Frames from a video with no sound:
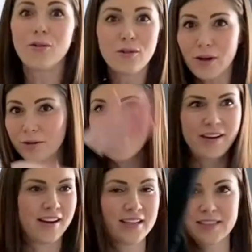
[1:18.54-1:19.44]
the
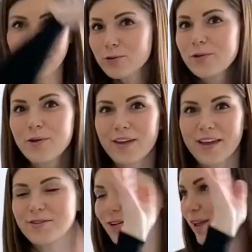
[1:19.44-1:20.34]
laundry in a central
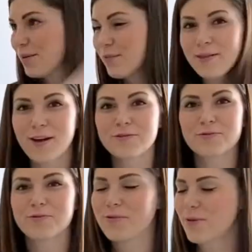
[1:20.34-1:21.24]
location in my laundry room,